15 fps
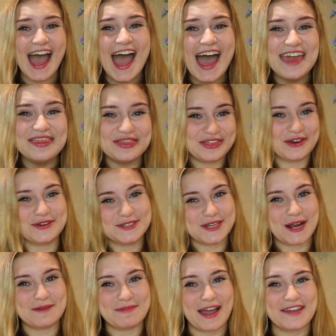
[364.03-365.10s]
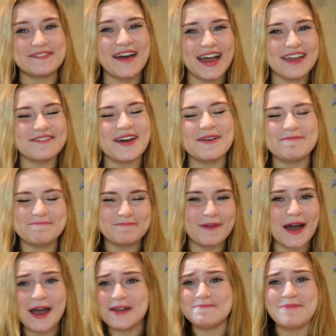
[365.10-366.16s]
And those are my five
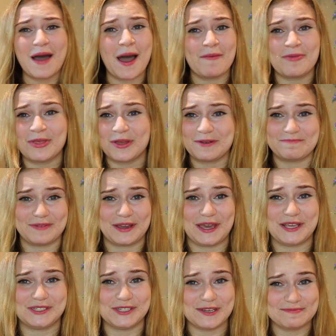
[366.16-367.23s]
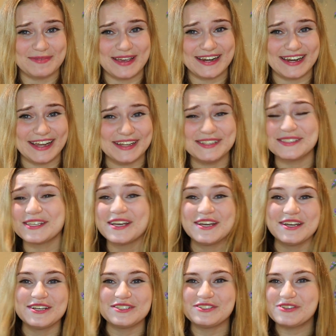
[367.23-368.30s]
unpopular bookish opinions.
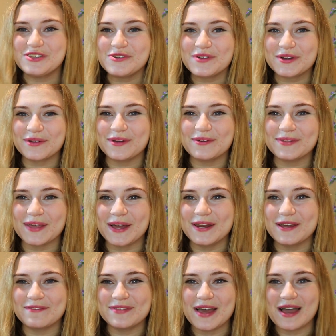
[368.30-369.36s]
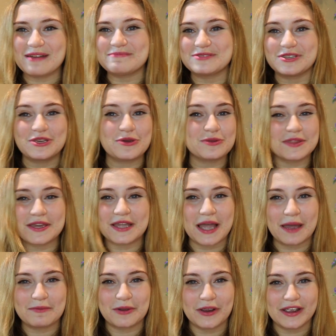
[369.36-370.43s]
Do you agree with any of them? Do you think
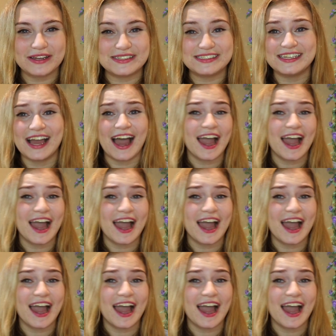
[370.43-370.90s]
I'm crazy?